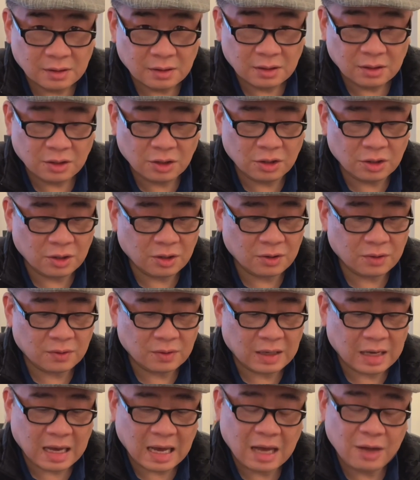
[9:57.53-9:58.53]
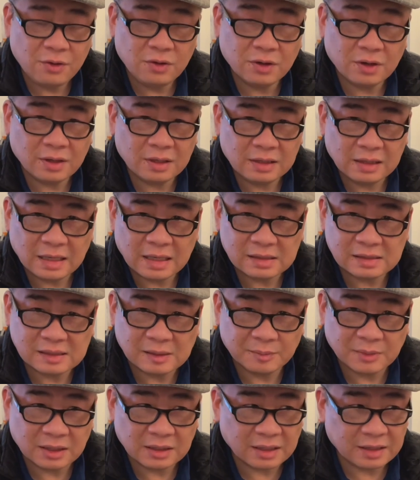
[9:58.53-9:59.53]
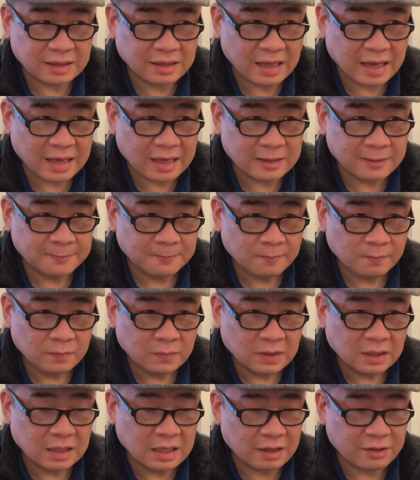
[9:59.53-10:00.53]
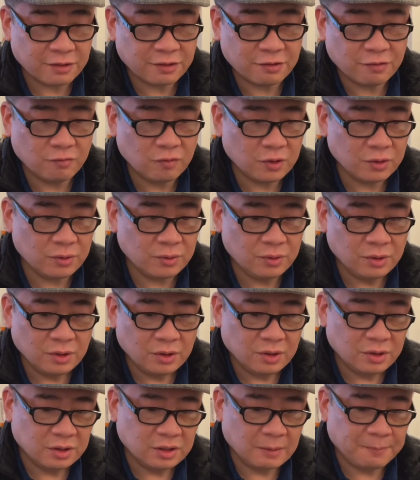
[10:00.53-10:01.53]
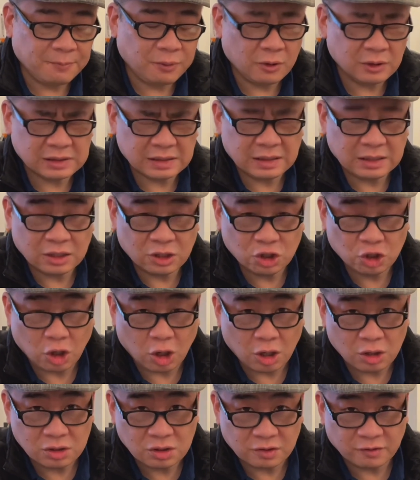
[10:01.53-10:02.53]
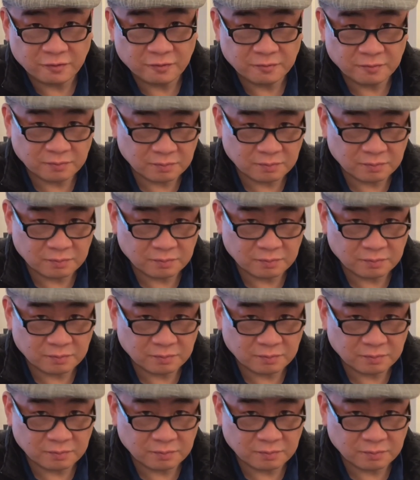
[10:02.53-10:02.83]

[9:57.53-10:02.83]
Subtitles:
How are you going to let something like that get through the person in charge of,